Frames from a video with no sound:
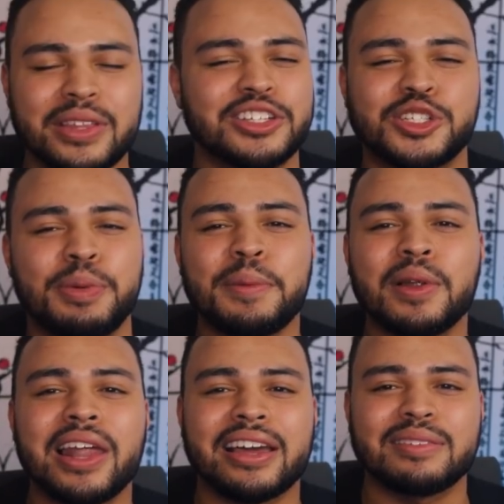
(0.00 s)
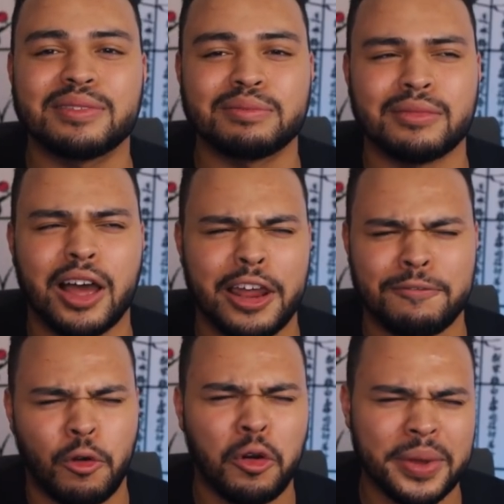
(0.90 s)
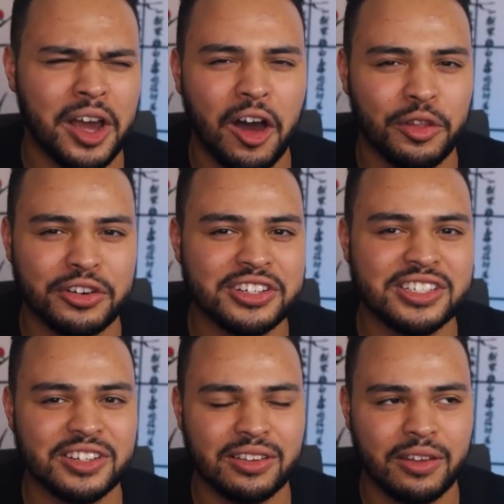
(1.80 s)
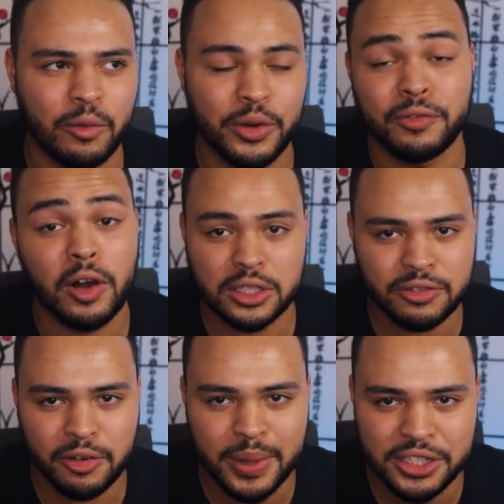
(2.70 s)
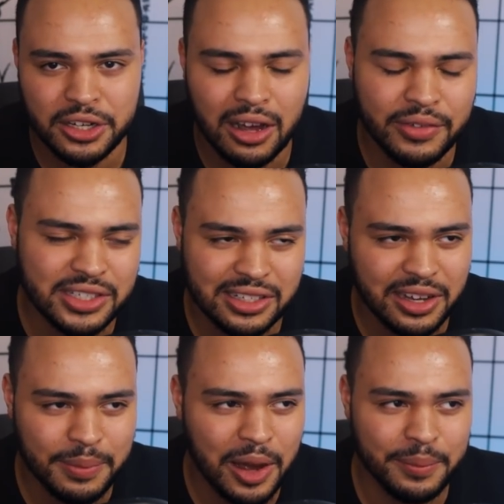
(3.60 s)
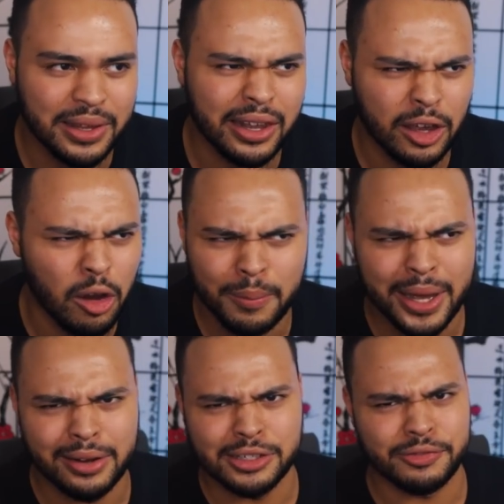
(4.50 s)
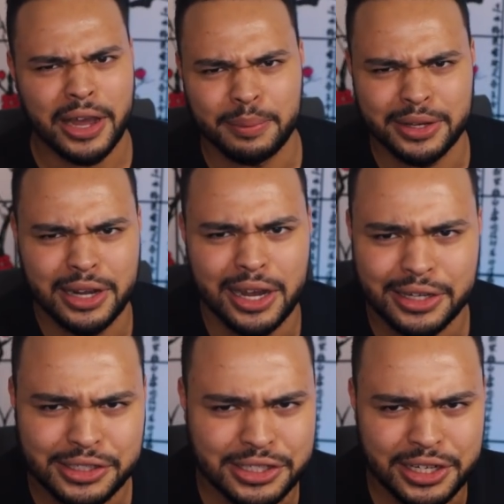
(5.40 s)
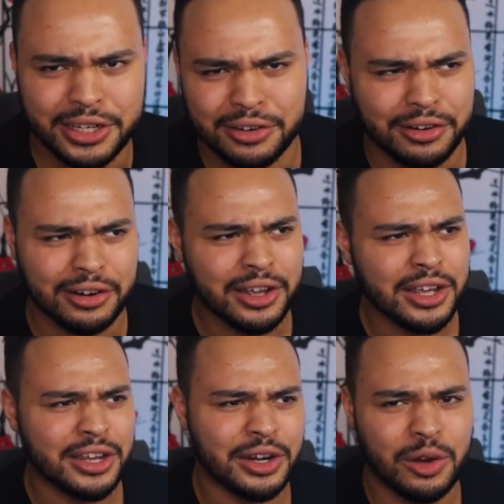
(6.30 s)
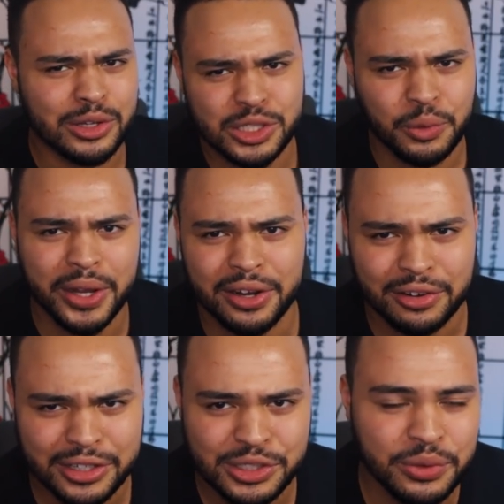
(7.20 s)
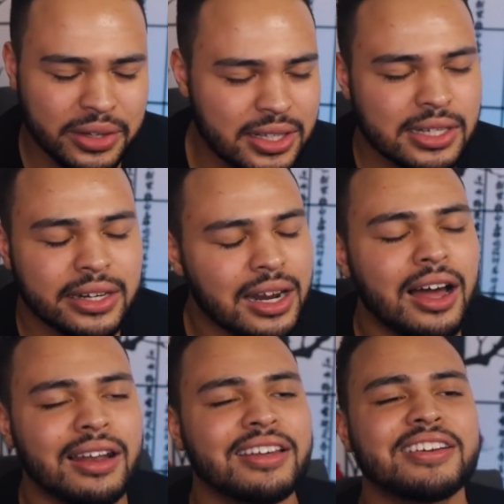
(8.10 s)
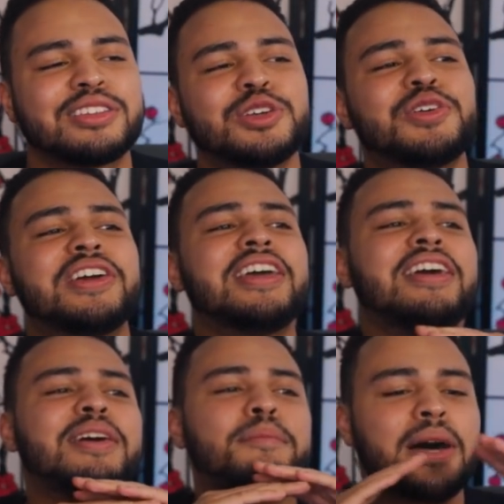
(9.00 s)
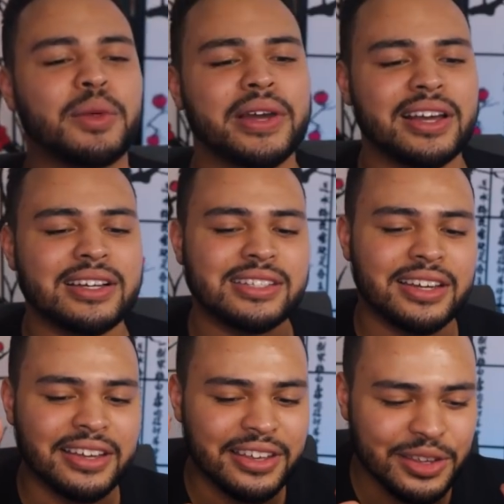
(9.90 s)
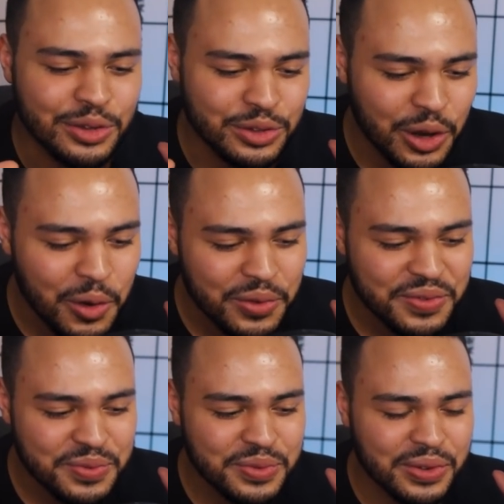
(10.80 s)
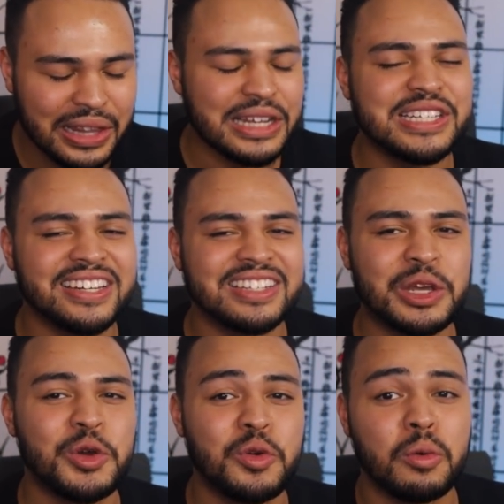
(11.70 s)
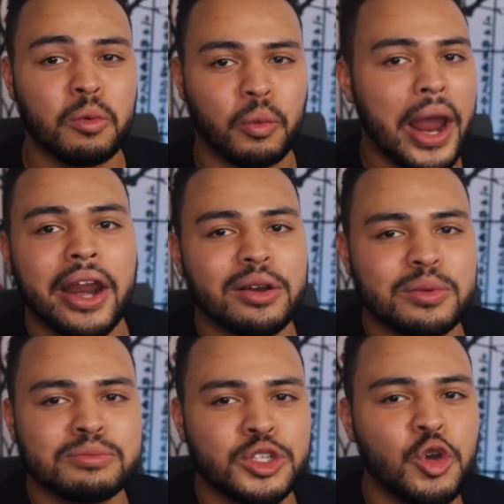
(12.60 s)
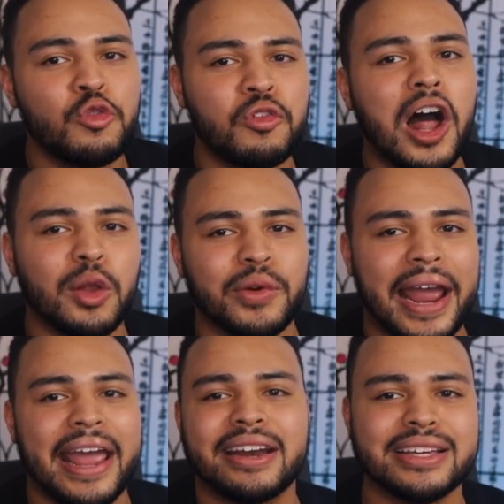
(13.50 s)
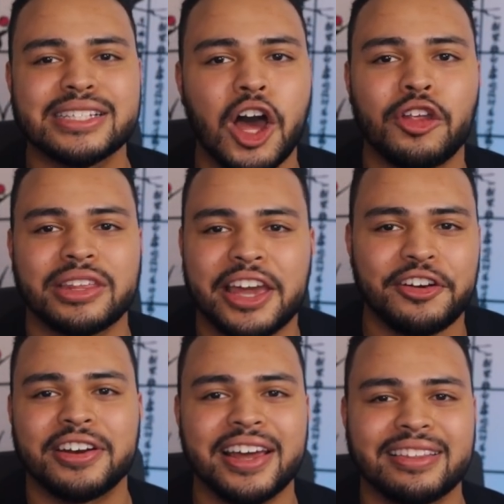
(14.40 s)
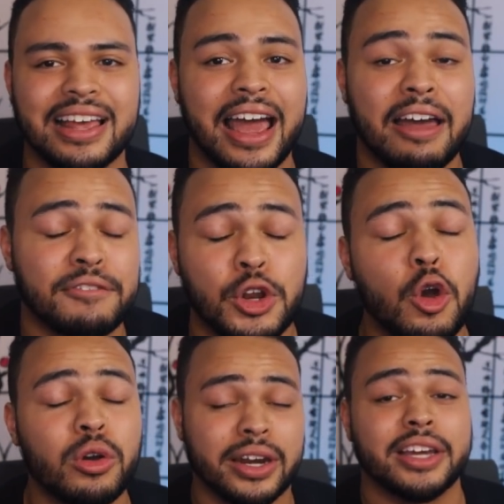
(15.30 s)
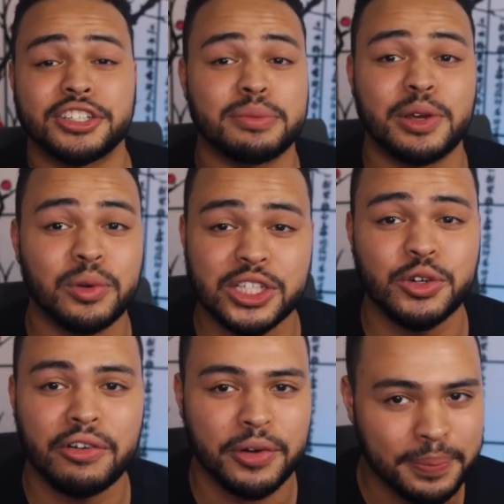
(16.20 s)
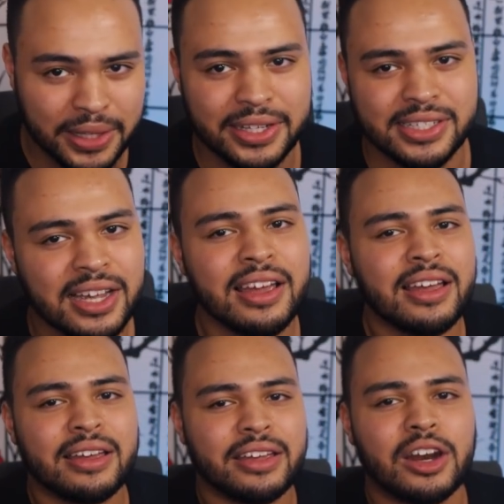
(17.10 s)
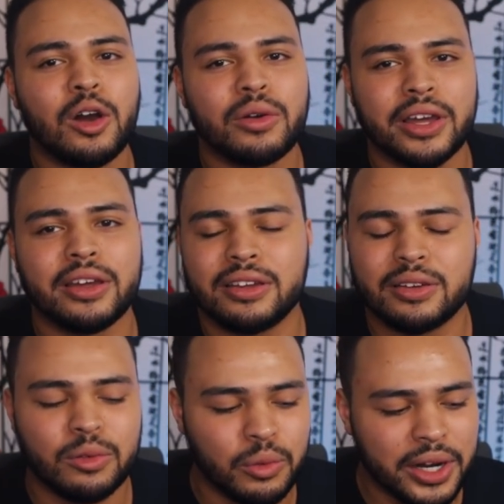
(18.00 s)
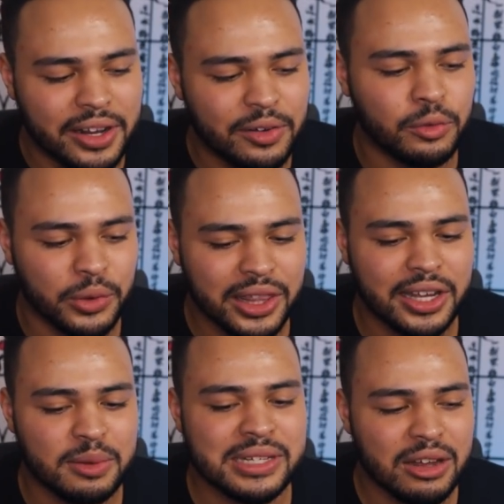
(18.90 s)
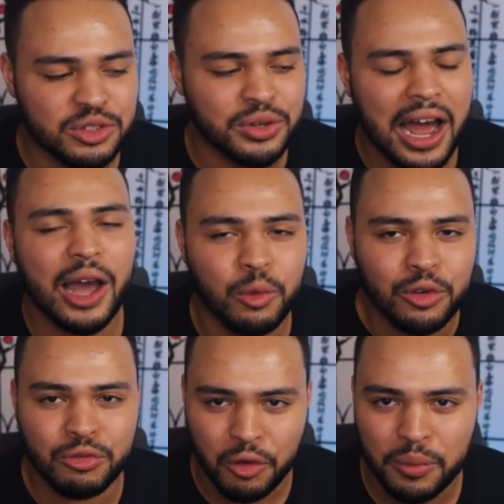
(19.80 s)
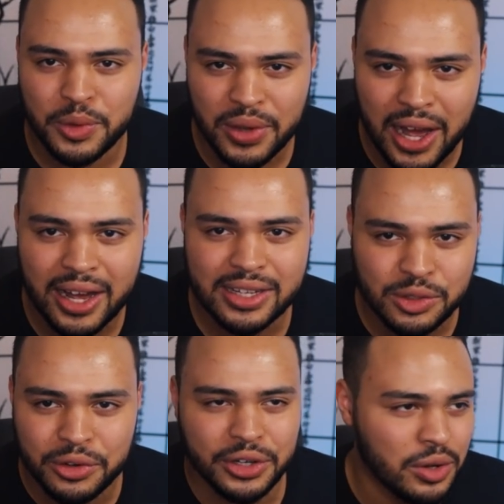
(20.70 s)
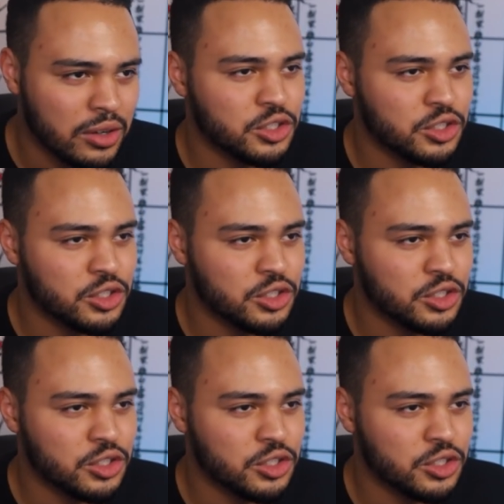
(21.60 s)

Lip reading: Just people like informing others with false information, obviously, about me, like, oh man, his family died, he's sick, or you know, he's quitting, or he's doing this. Like, nah, like, dude, by the way, guys, like, you don't listen to random 2-follower Andys on the internet that have no connection to me whatsoever, please. You know, when it really comes down to it, I will inform you guys, or you know, a